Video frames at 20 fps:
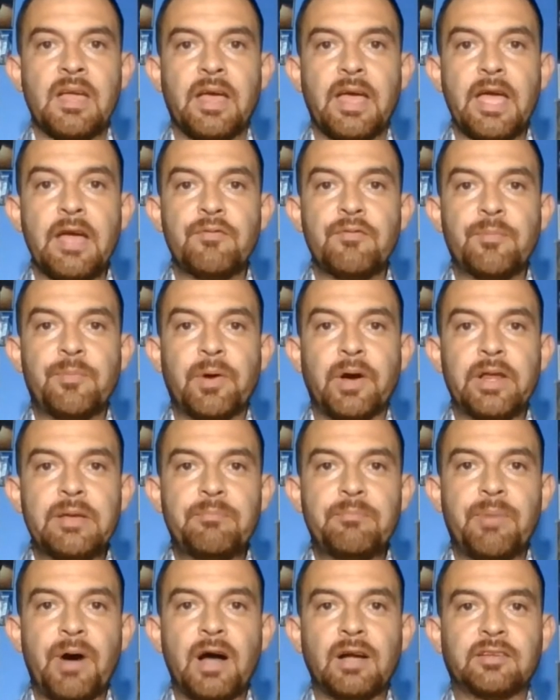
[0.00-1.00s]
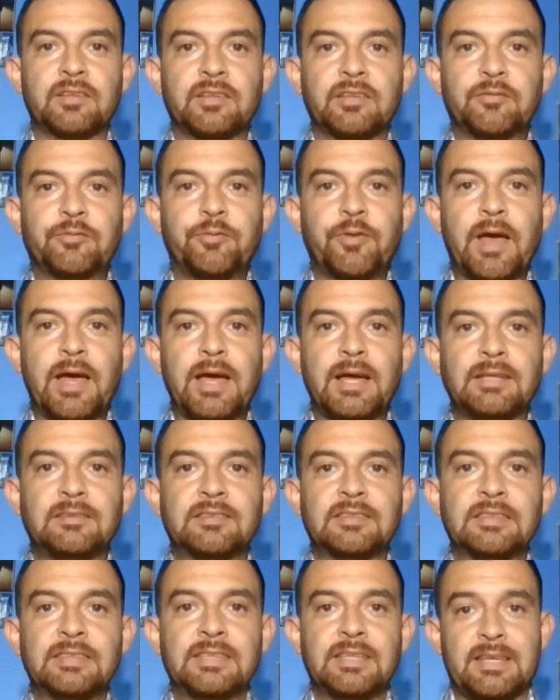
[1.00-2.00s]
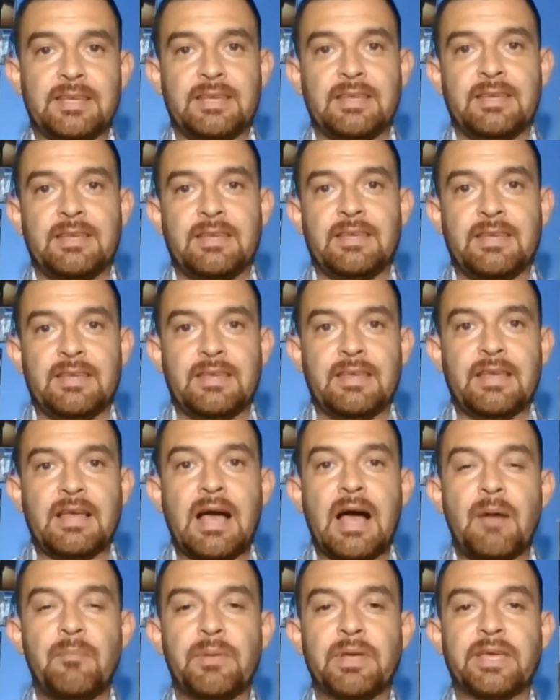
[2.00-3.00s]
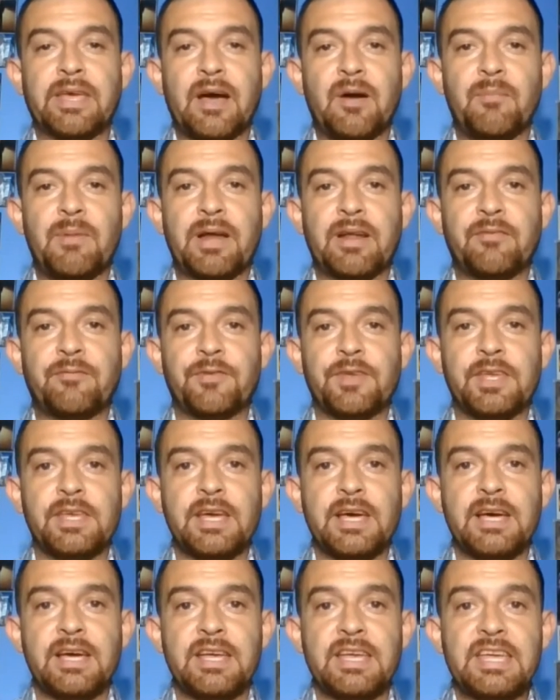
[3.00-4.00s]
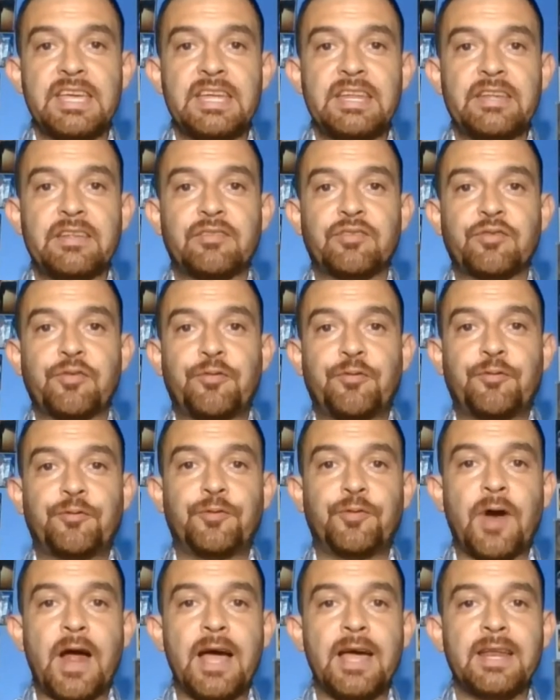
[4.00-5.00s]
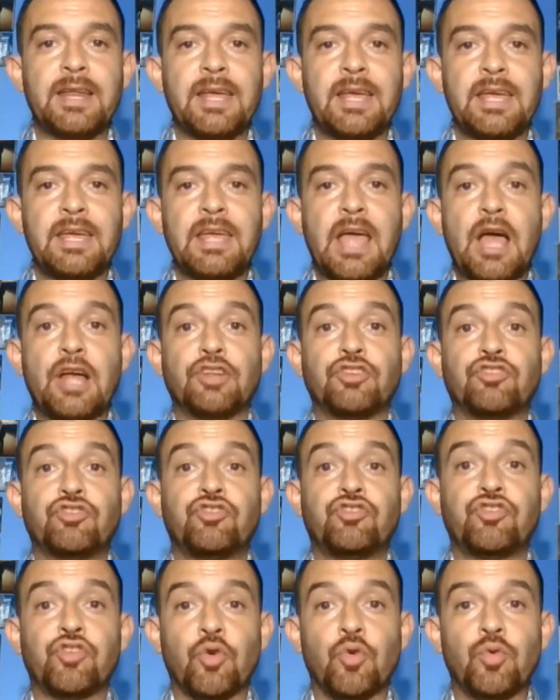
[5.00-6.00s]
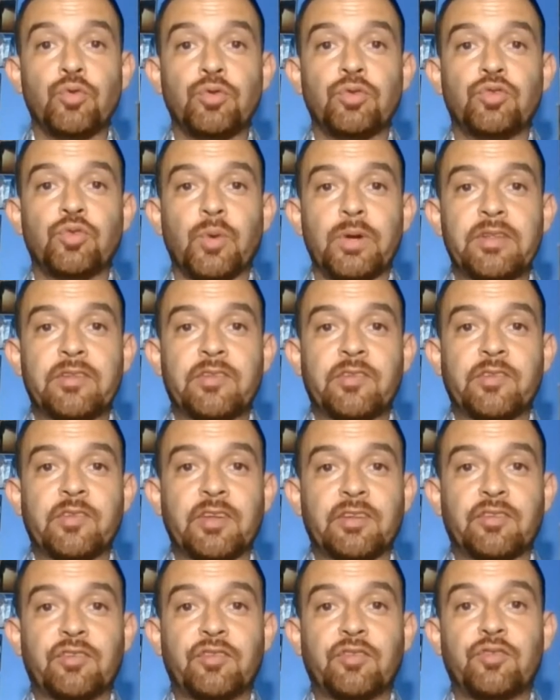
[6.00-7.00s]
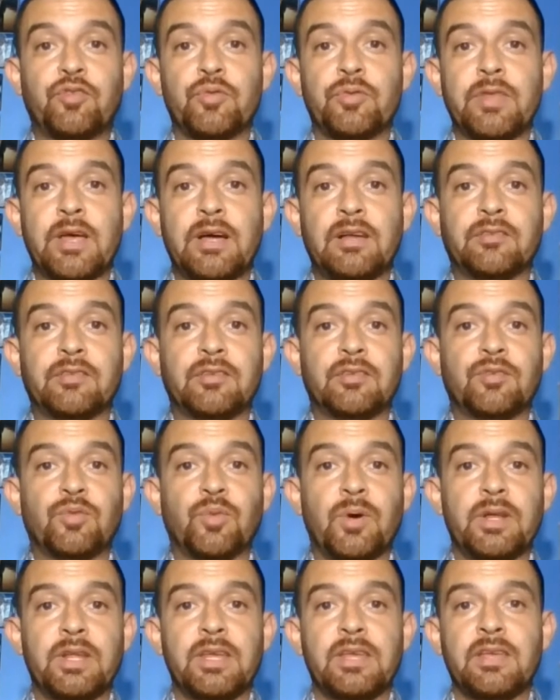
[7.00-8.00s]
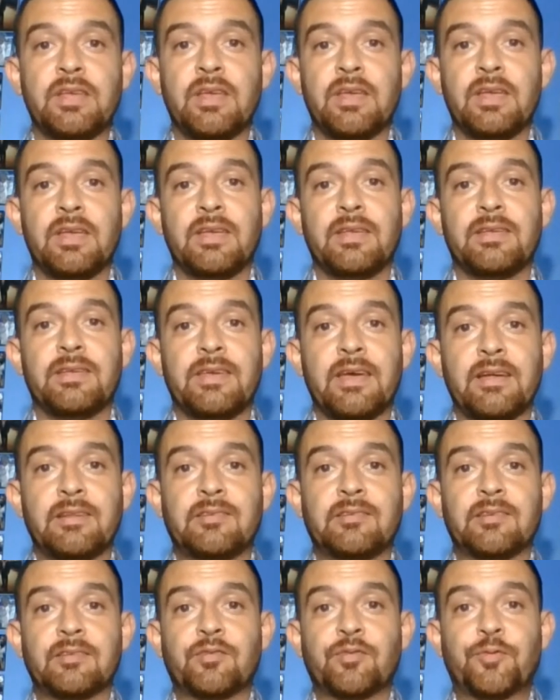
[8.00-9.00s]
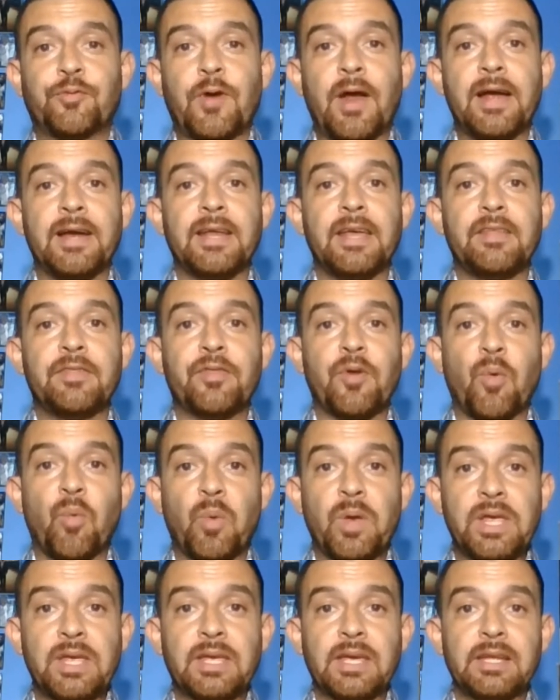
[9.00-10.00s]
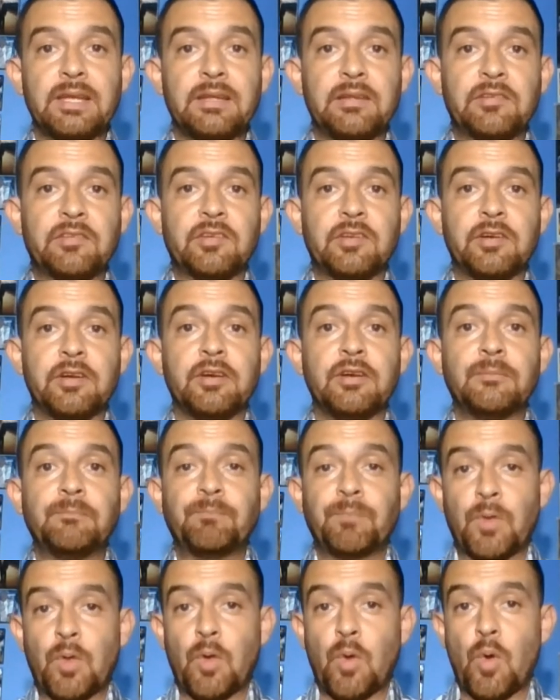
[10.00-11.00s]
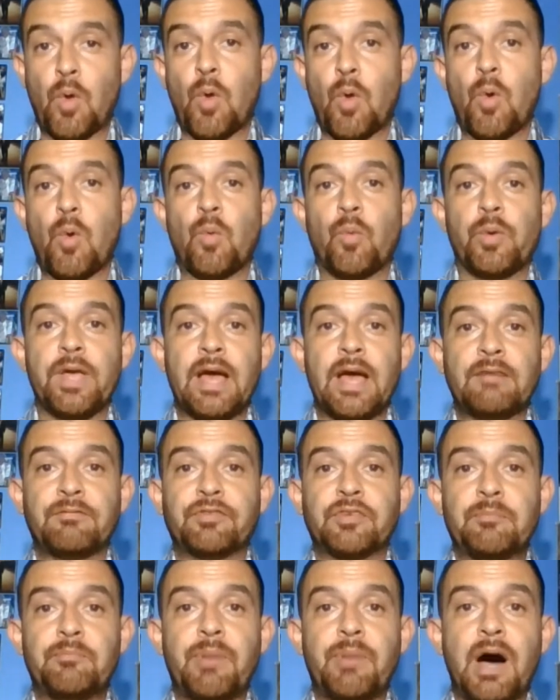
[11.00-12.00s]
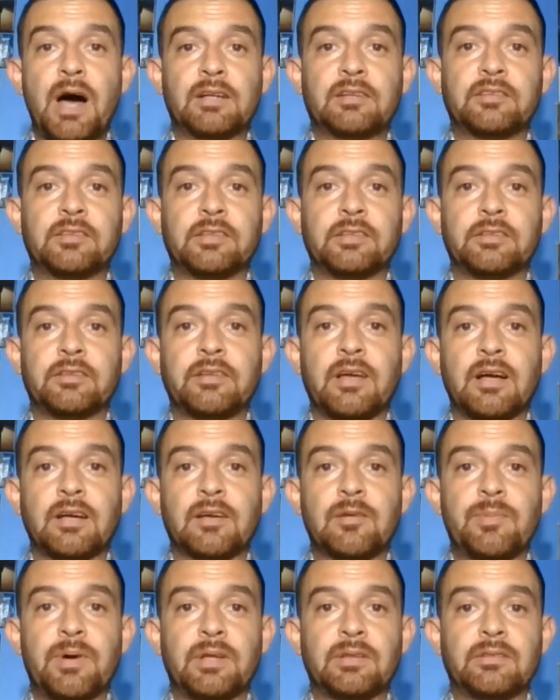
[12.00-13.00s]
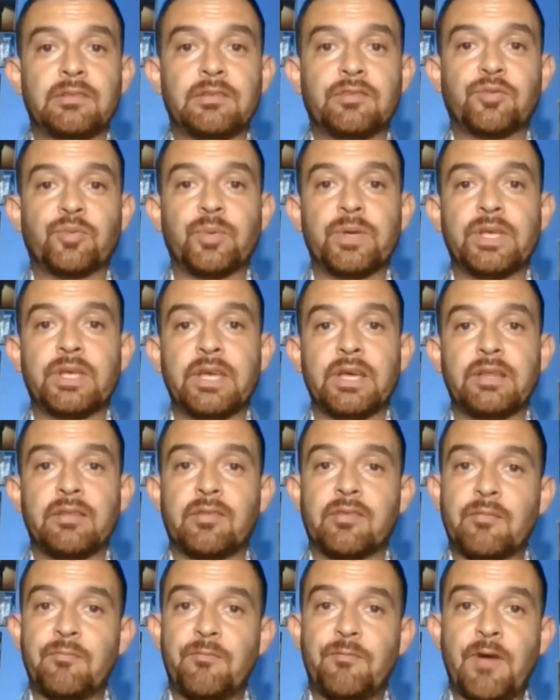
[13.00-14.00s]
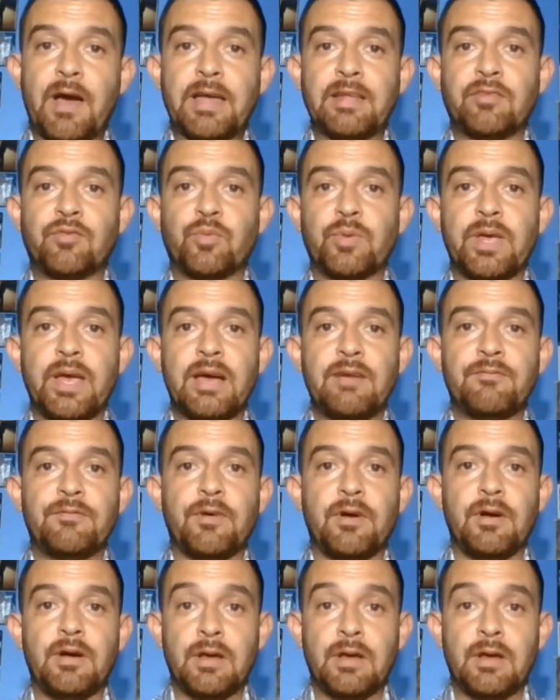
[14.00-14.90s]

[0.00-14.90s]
Hey everybody, boxing fans, I'm Miguel Maravilla. It is Friday, June 26, 2020. Yes, it's Friday. The weekend is here. We have some boxing to talk about this weekend, some fights we have